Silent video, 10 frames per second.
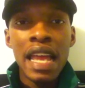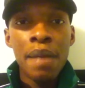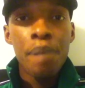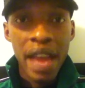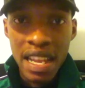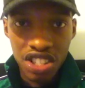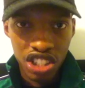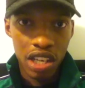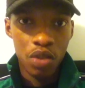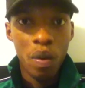
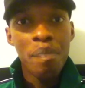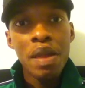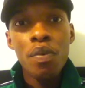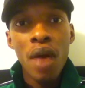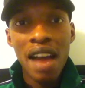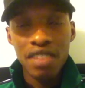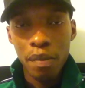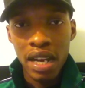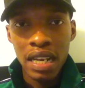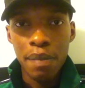impatient when people have the
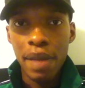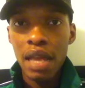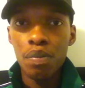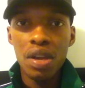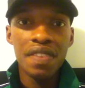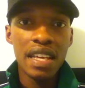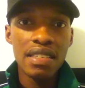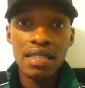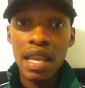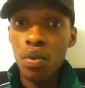Money in the Bank
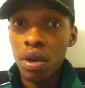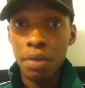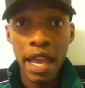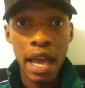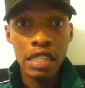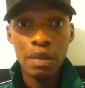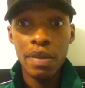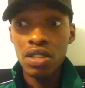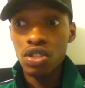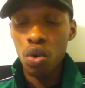briefcases. They want to cash them
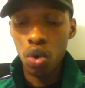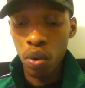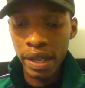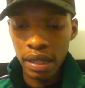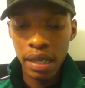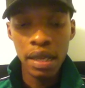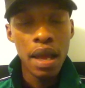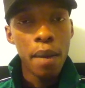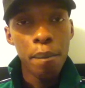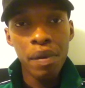in so quickly,
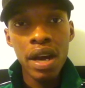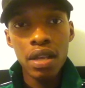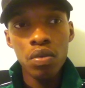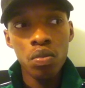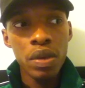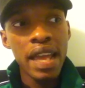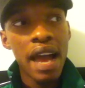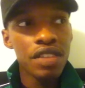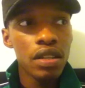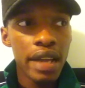but we
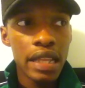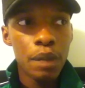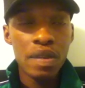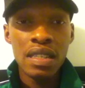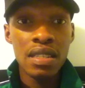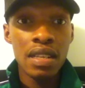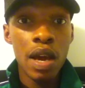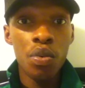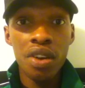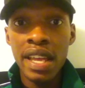have to look at the position
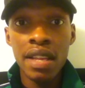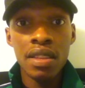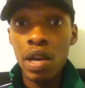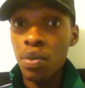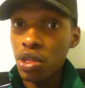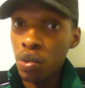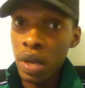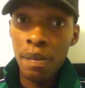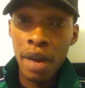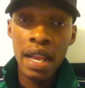that we're in. There were
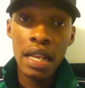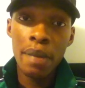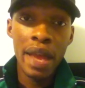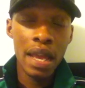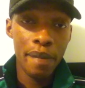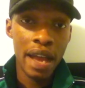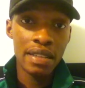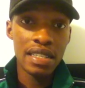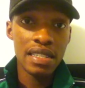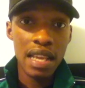3 Money in the Bank
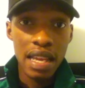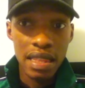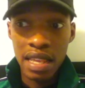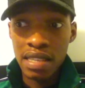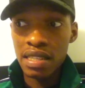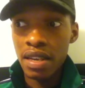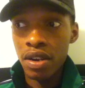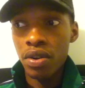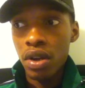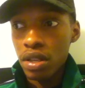matches this
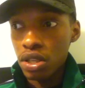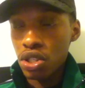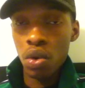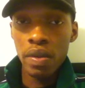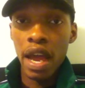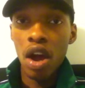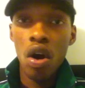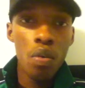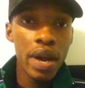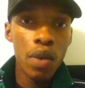year. The 2 that
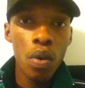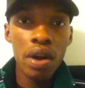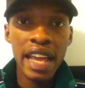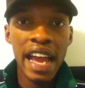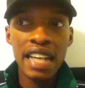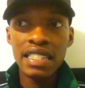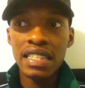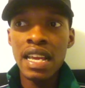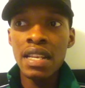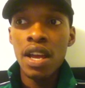already were cashed
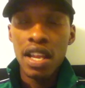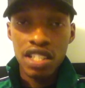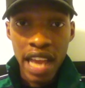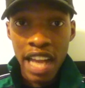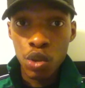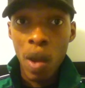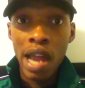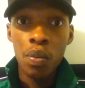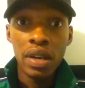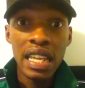in, Jack
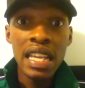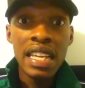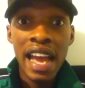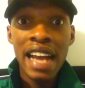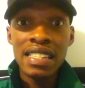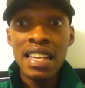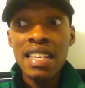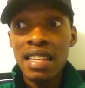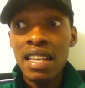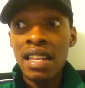Swagger, when he cashed
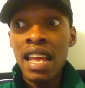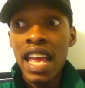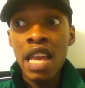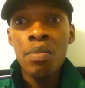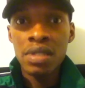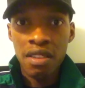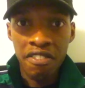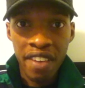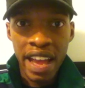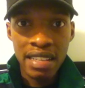his in, it was the
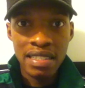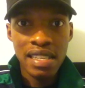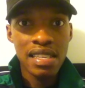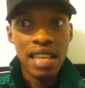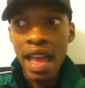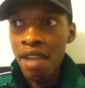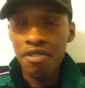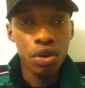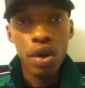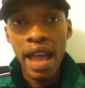fastest
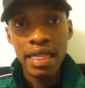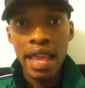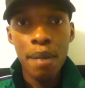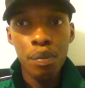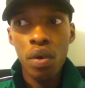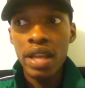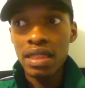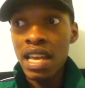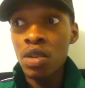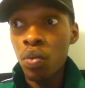ever at that
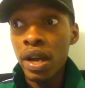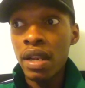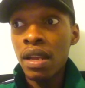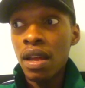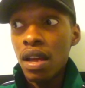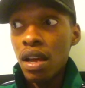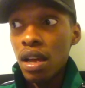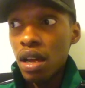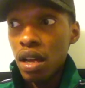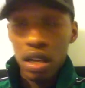point. Then when
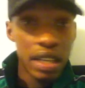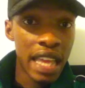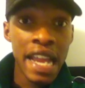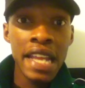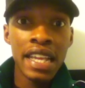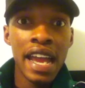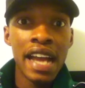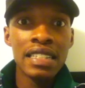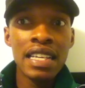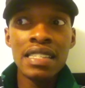Kane
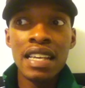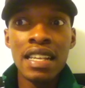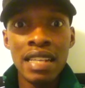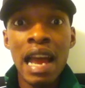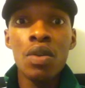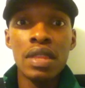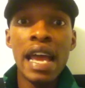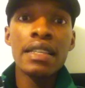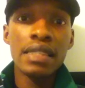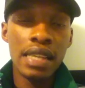cashed his in, now
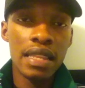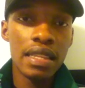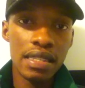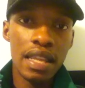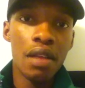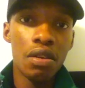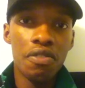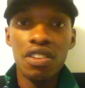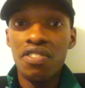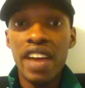that set the standard
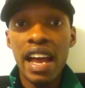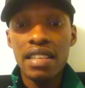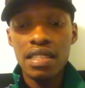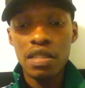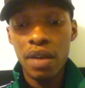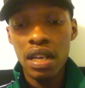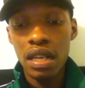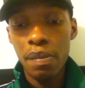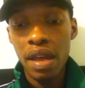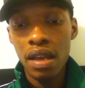for the fastest Money in
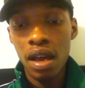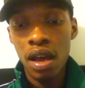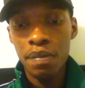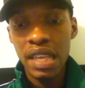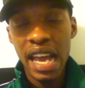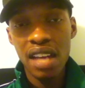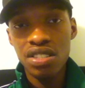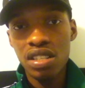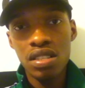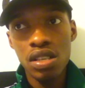the Bank
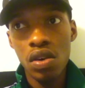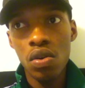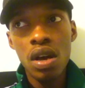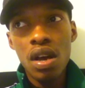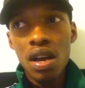cash in. So